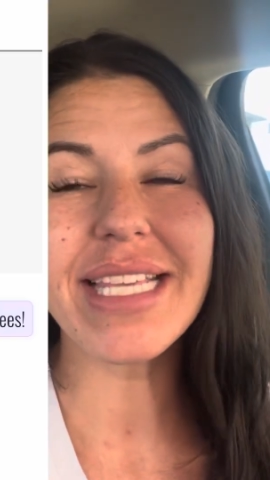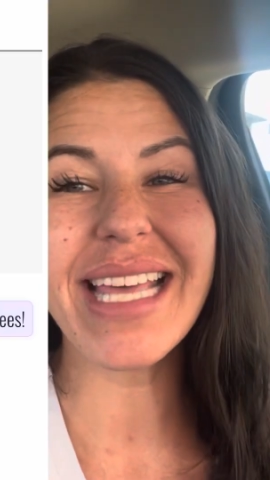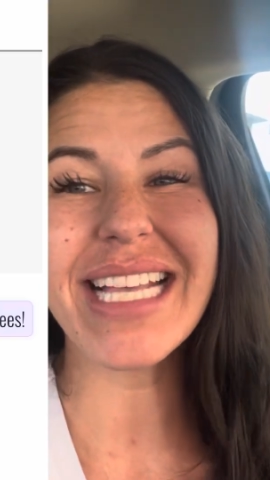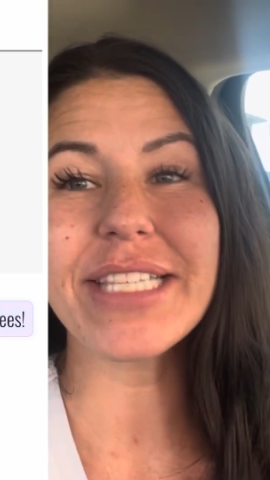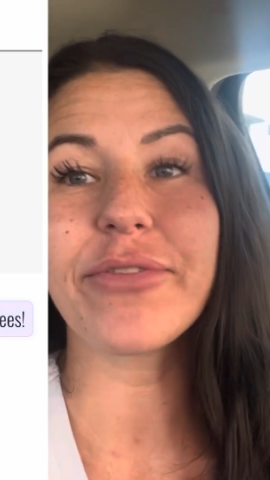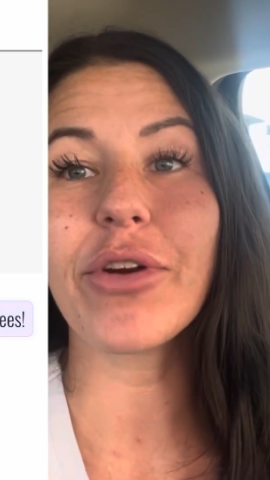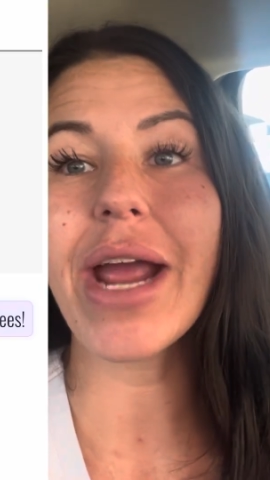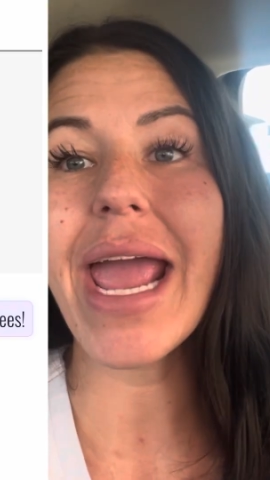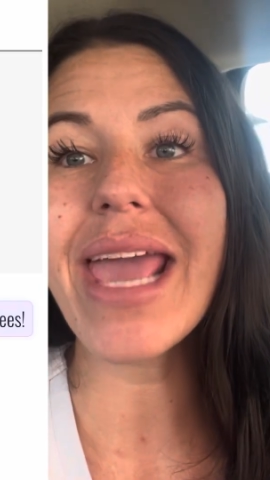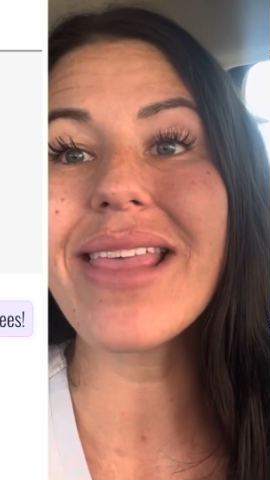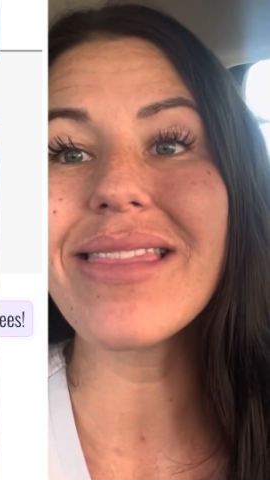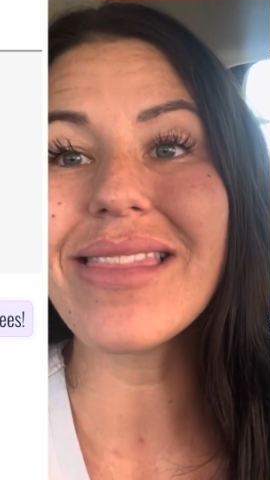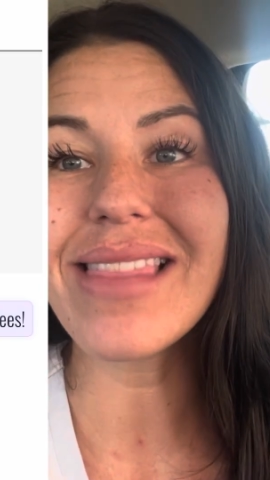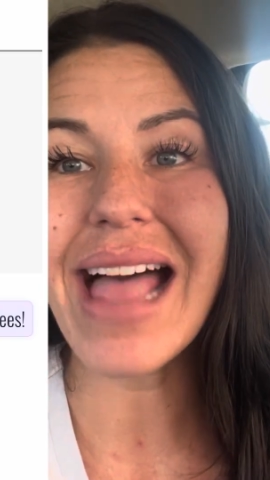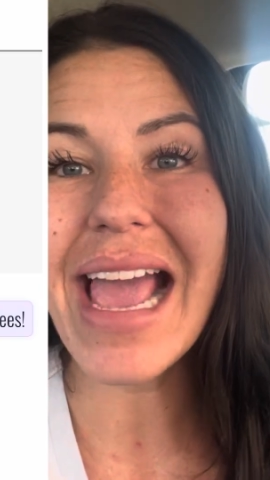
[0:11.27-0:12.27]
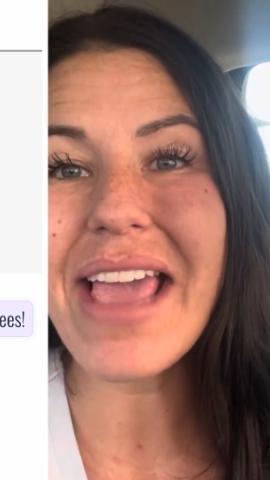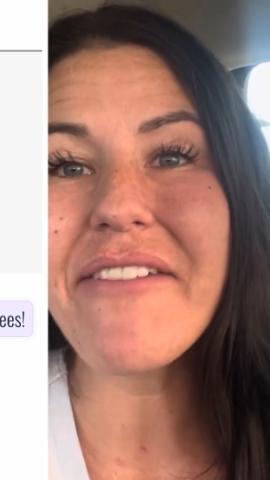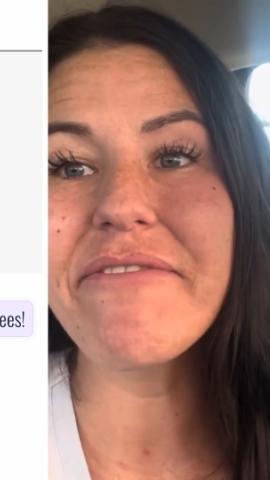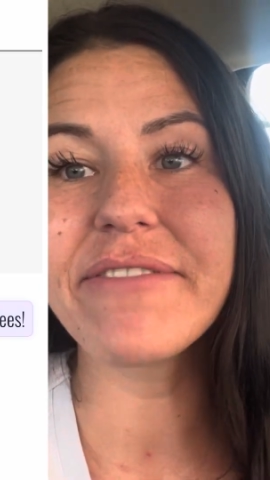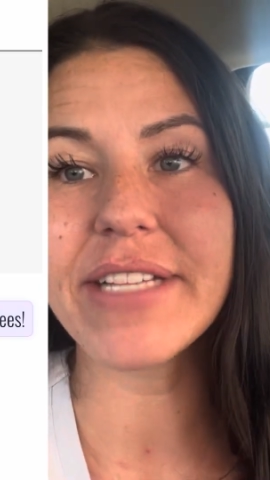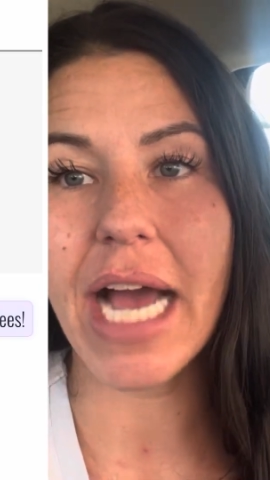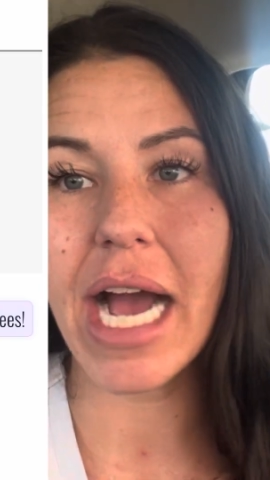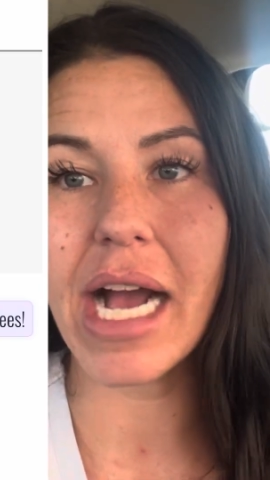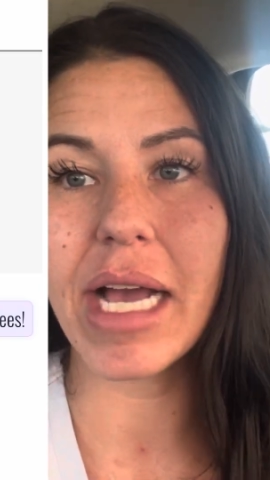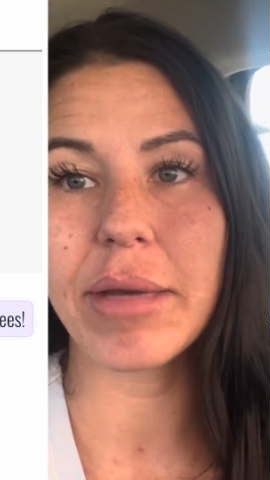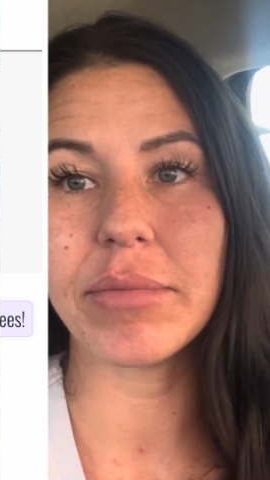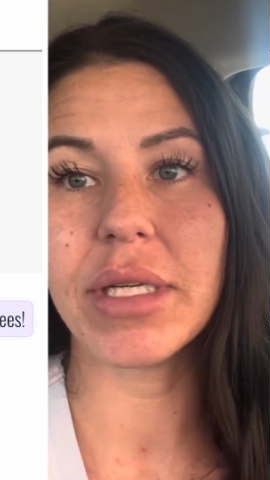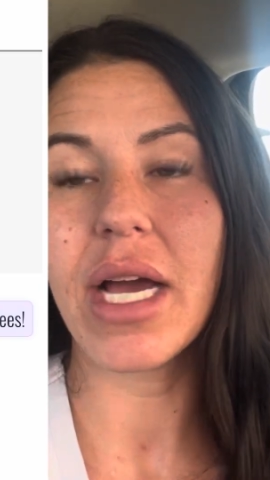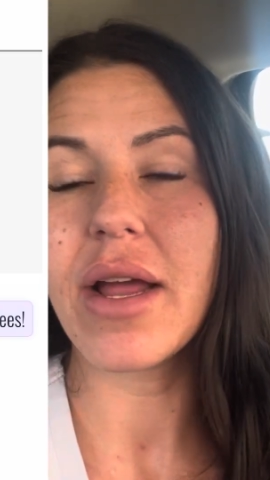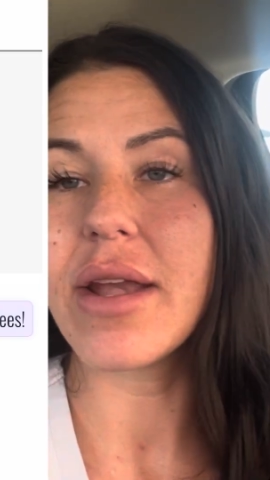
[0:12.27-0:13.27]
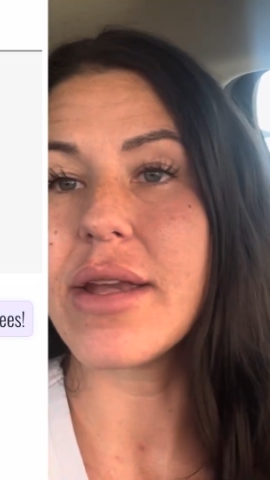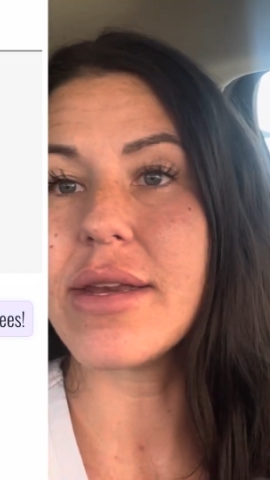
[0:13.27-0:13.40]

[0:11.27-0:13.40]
and that's for a lifetime.